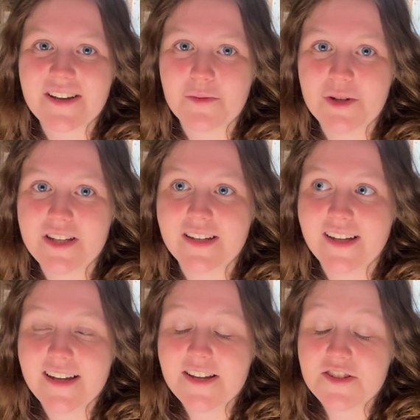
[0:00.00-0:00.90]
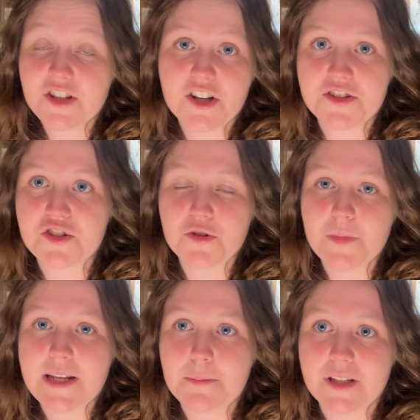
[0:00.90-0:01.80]
We saw so
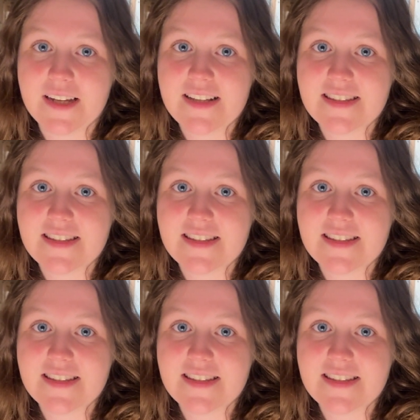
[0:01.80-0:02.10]
many planes.